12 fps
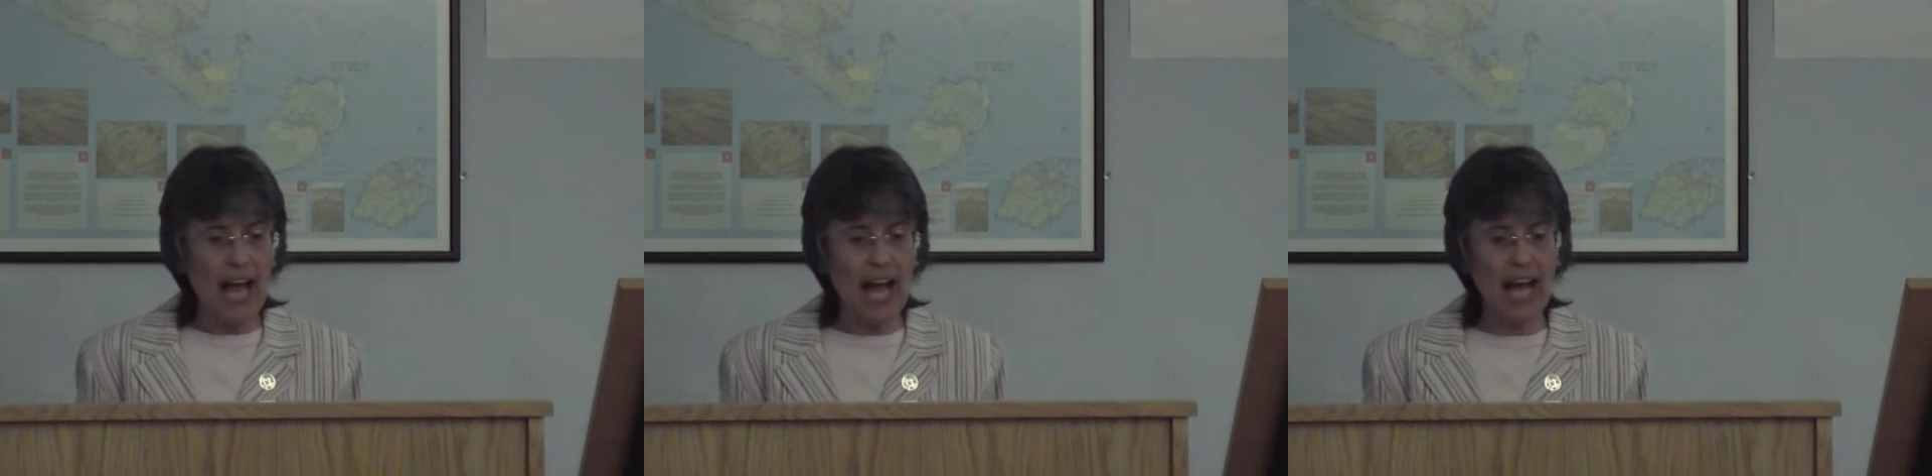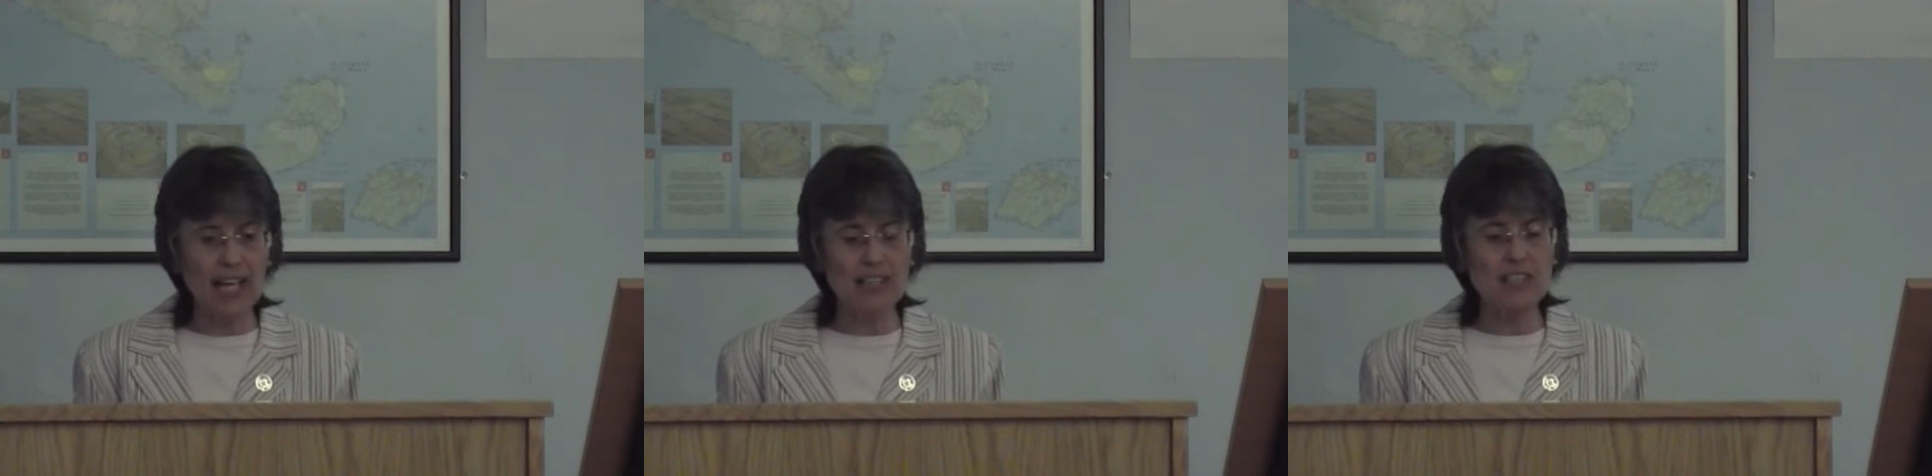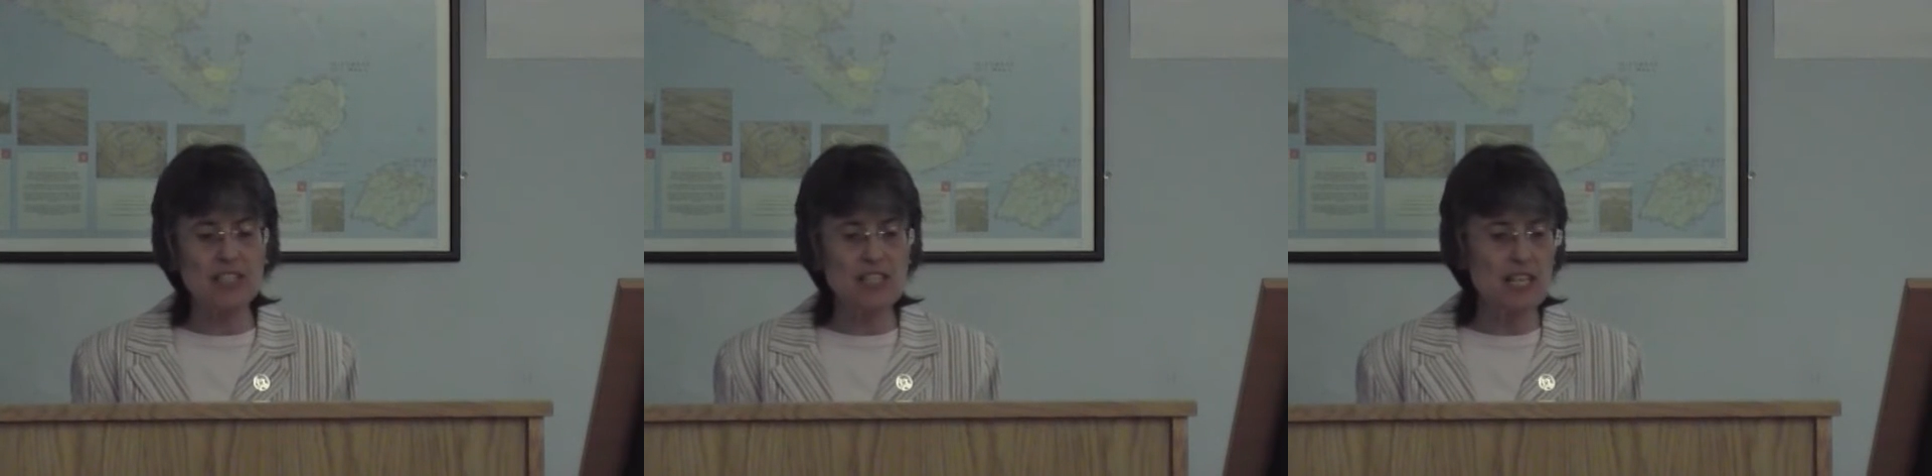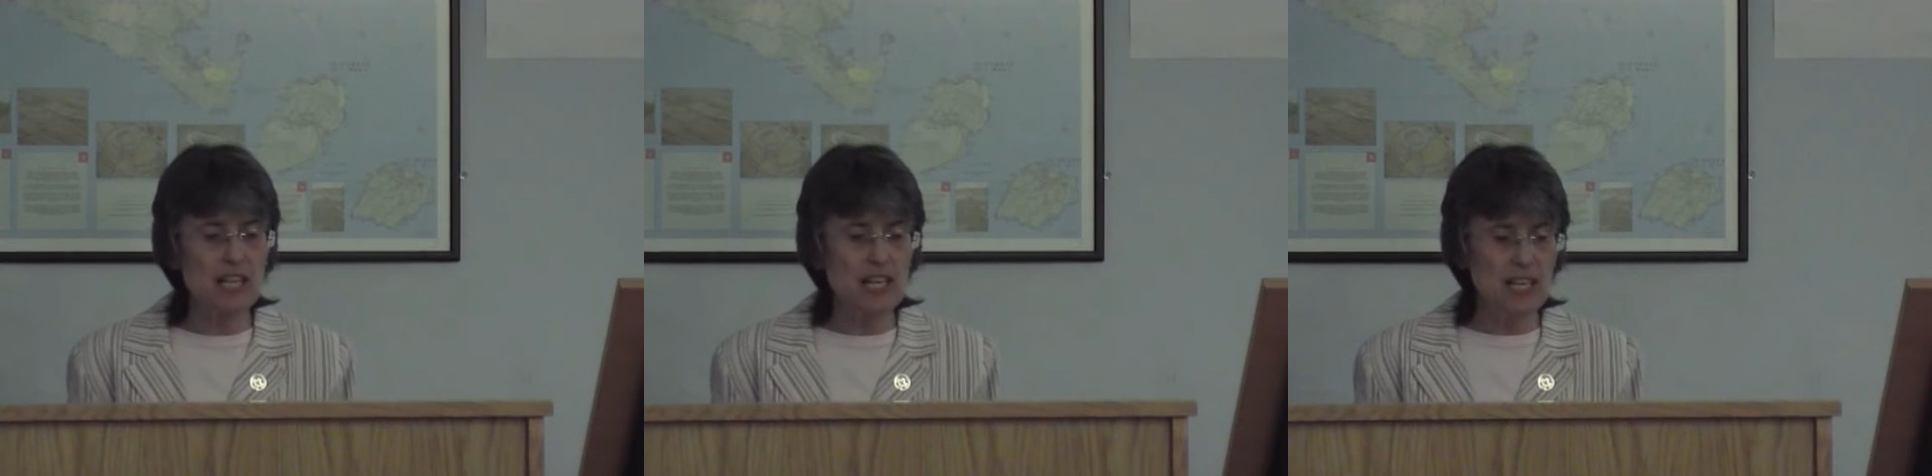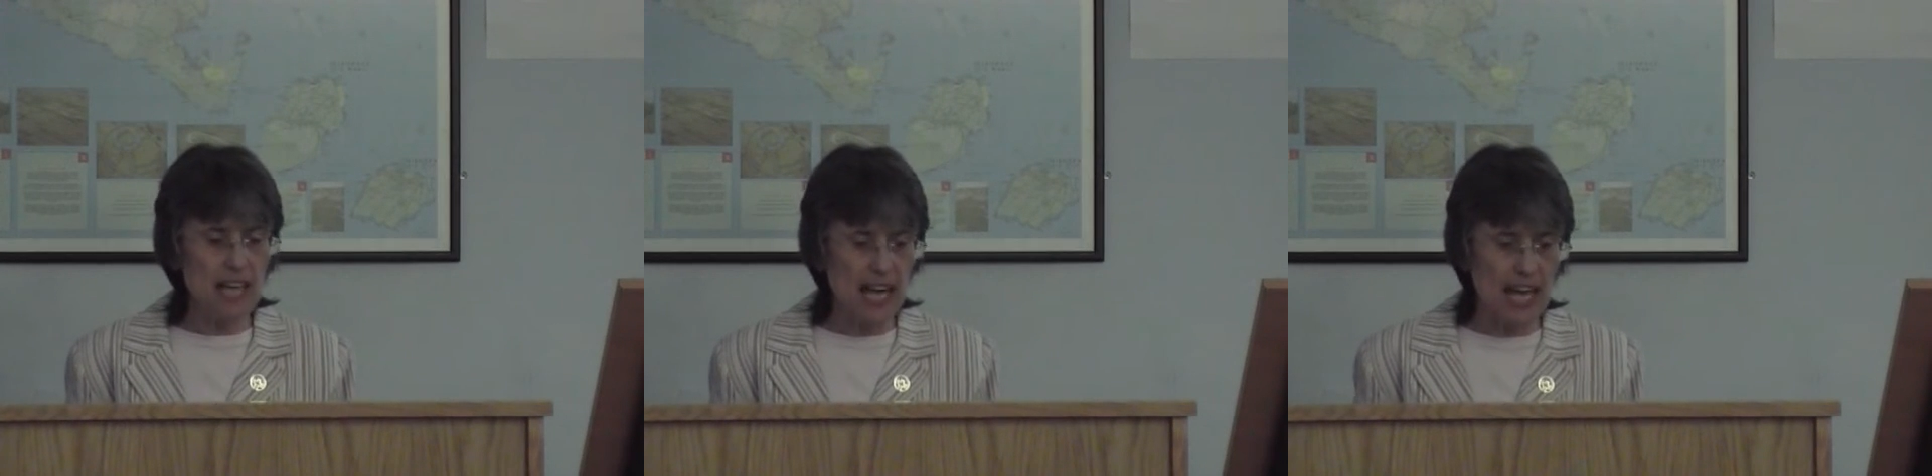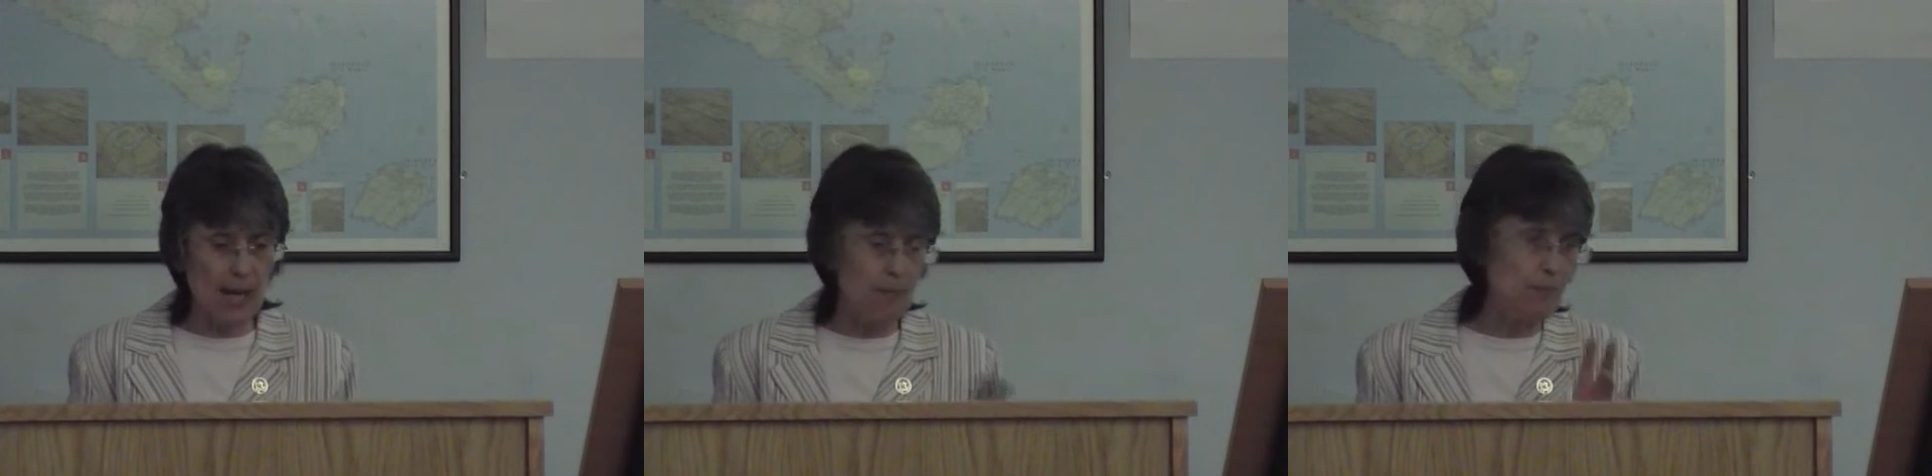And
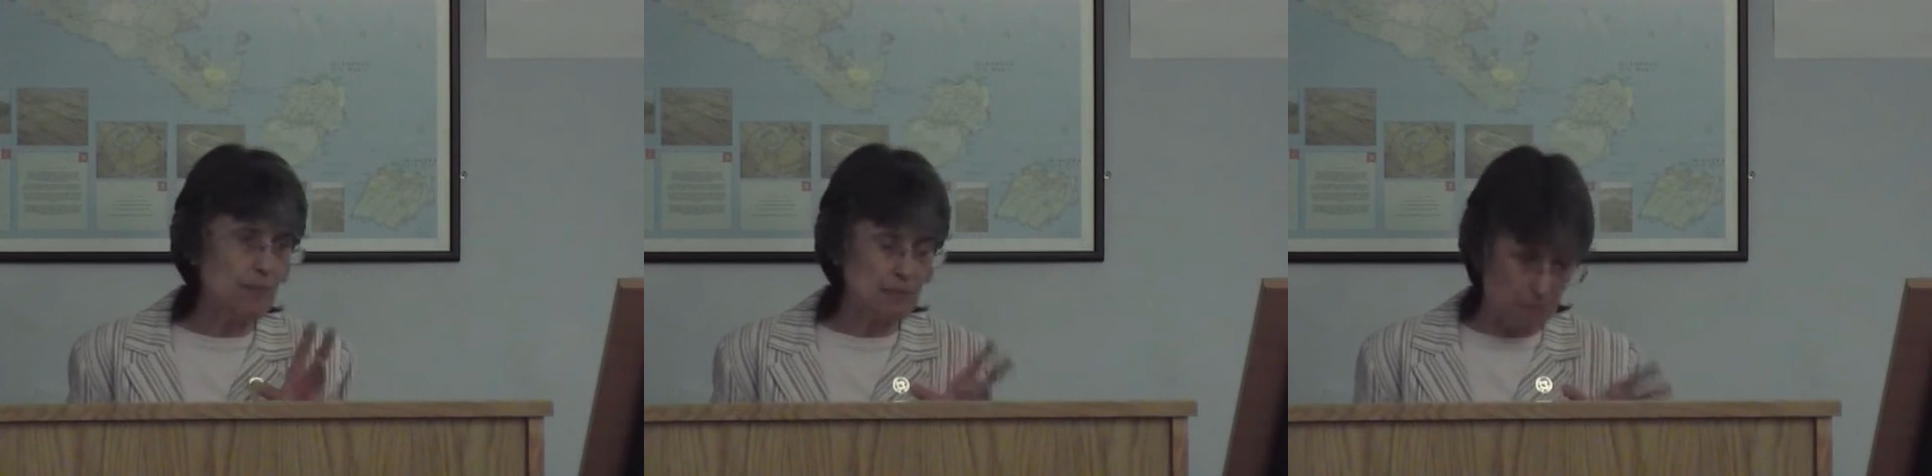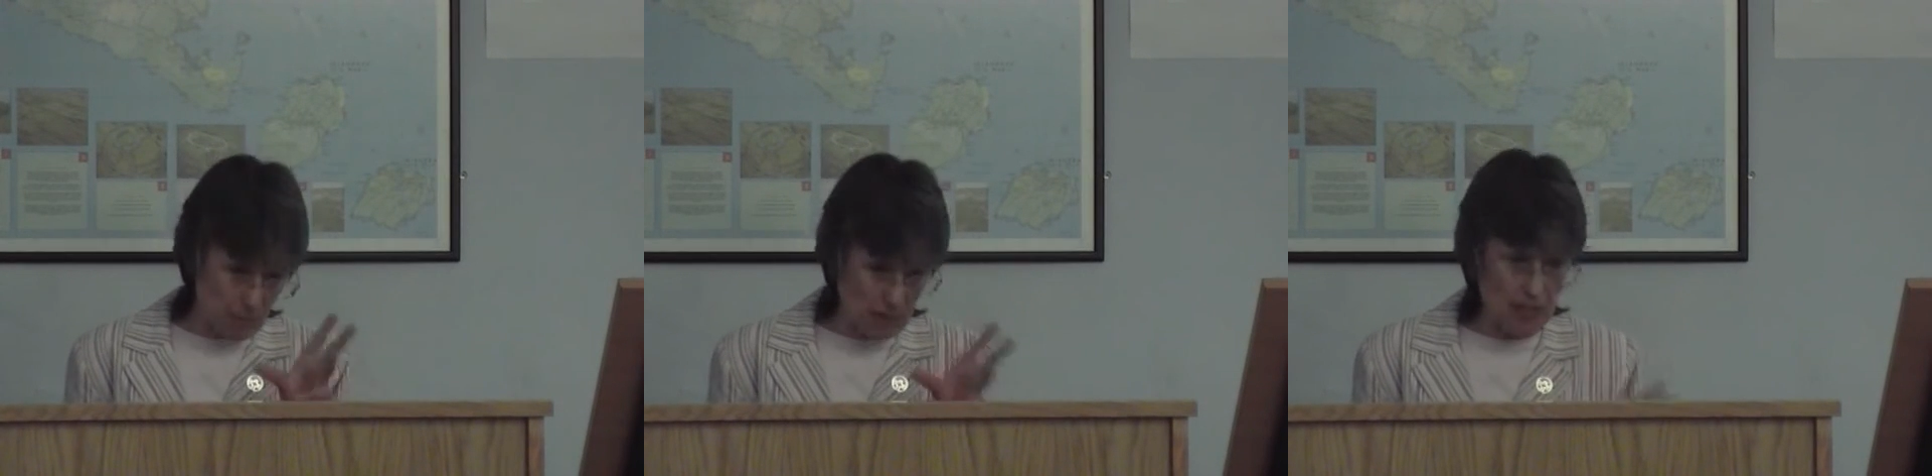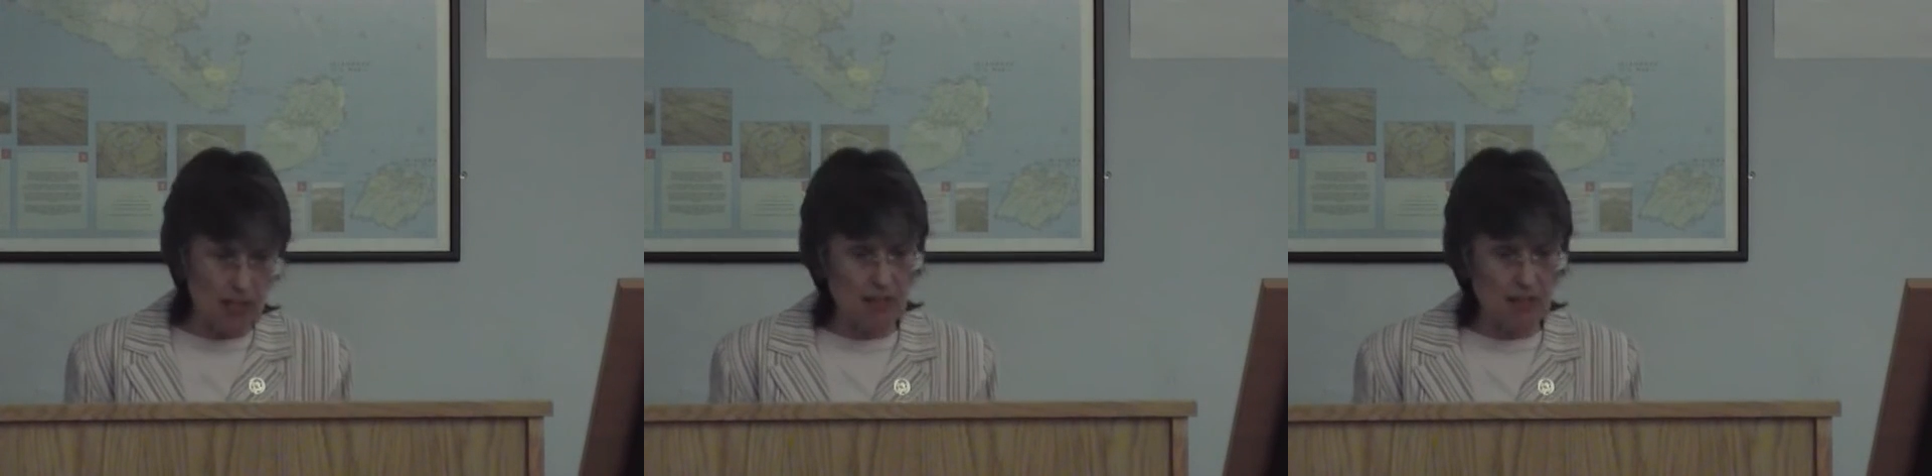in